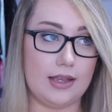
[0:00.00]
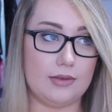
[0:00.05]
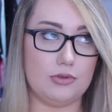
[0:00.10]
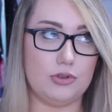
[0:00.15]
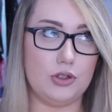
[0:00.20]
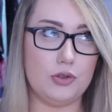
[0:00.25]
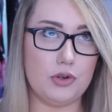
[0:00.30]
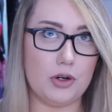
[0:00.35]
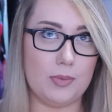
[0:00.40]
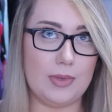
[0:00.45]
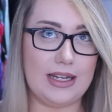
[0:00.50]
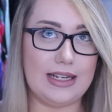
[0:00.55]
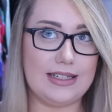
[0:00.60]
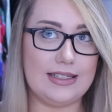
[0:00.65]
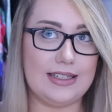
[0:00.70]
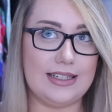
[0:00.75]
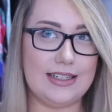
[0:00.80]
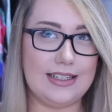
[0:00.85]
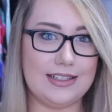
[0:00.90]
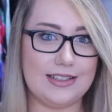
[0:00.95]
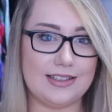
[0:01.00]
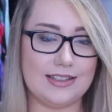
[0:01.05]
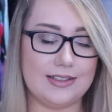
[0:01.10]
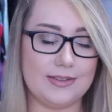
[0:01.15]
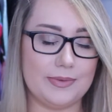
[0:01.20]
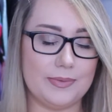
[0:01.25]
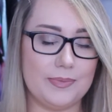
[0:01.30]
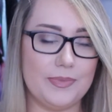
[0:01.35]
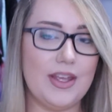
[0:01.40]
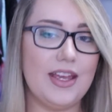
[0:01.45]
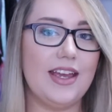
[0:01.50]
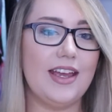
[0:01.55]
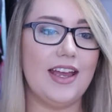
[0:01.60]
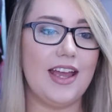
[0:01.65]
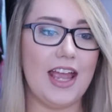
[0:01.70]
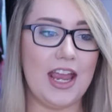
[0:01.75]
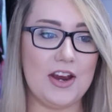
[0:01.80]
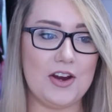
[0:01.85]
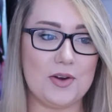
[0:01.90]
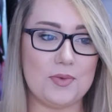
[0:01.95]
New Romantics
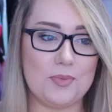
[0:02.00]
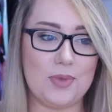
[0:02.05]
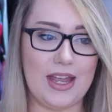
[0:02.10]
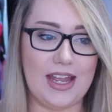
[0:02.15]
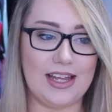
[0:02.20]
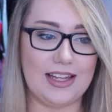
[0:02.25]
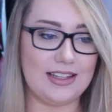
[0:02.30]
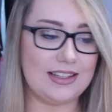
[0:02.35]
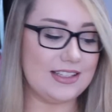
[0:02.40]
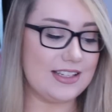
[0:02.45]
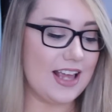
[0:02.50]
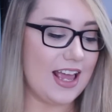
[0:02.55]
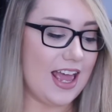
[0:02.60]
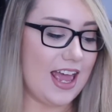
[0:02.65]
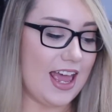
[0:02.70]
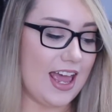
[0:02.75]
harem pants.